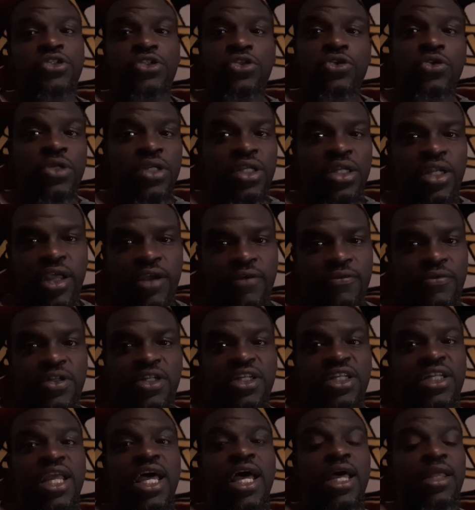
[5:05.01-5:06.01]
you can never
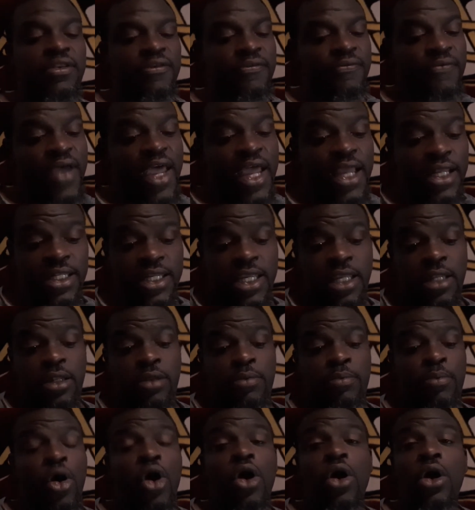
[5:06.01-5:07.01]
deny the fact that
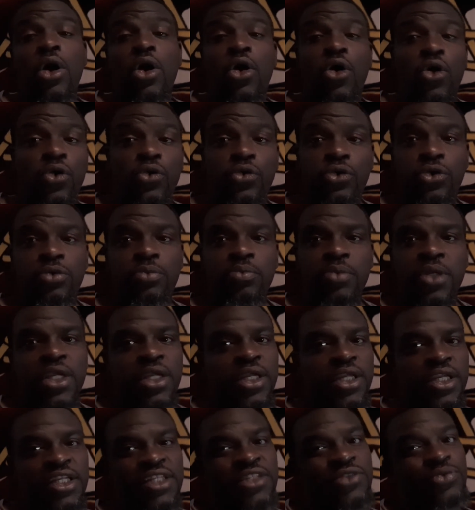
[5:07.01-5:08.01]
Lamar Odom
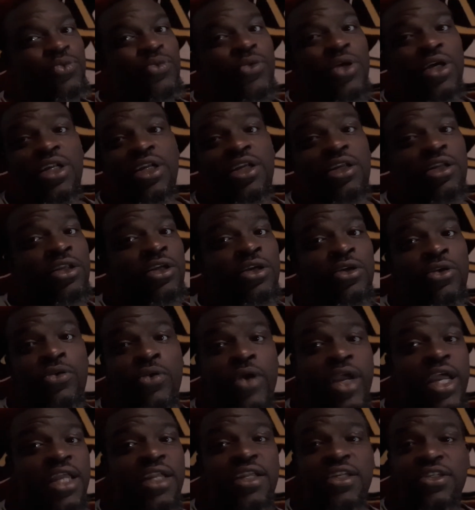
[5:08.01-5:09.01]
is one of the
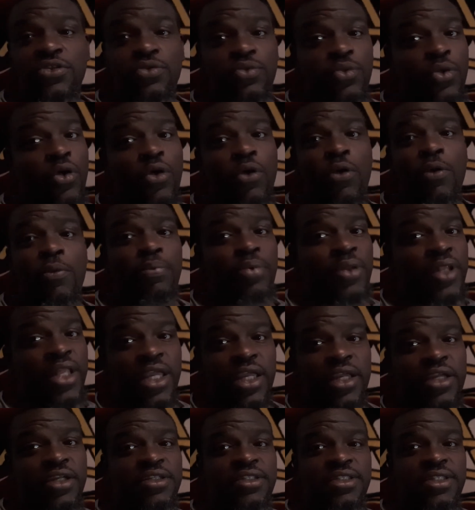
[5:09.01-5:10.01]
greatest role
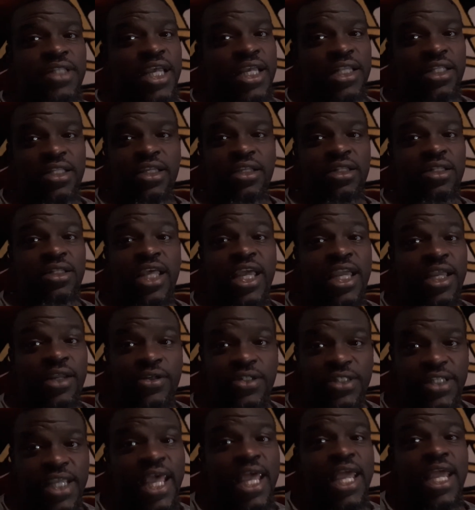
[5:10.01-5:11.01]
players that the Lakers
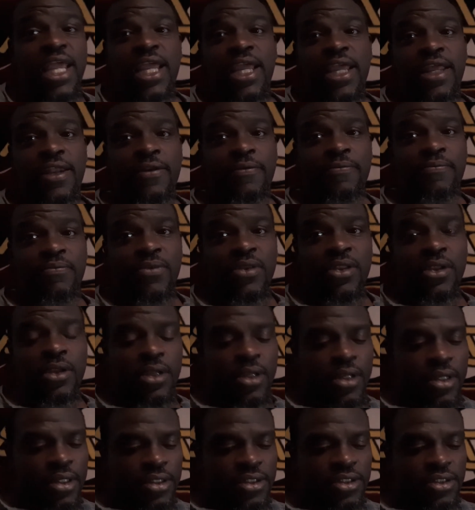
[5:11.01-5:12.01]
had.
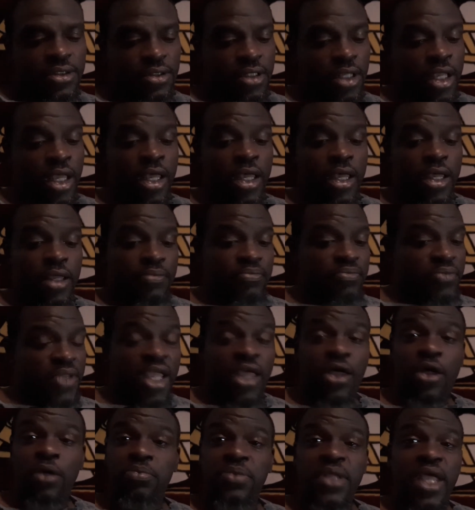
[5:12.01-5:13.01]

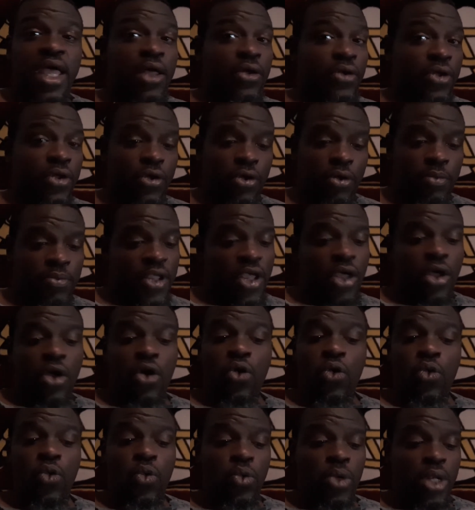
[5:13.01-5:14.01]
Helped out Kobe a
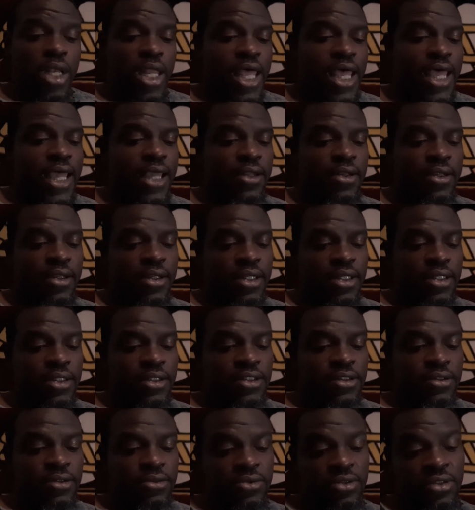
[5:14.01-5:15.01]
whole lot.
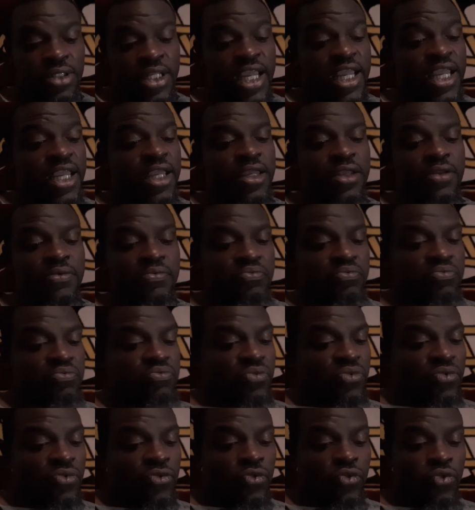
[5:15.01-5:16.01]
Then
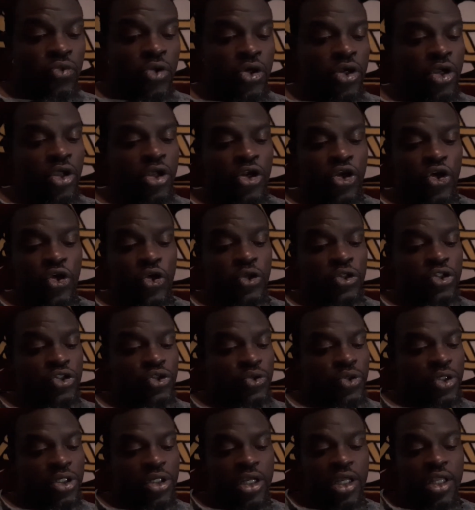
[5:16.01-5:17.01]
we're gonna go
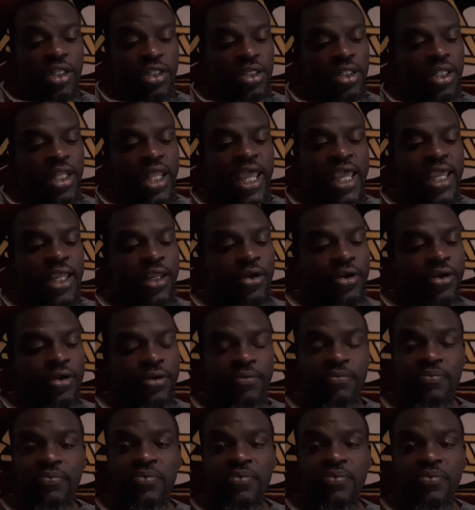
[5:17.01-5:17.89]
to another Laker,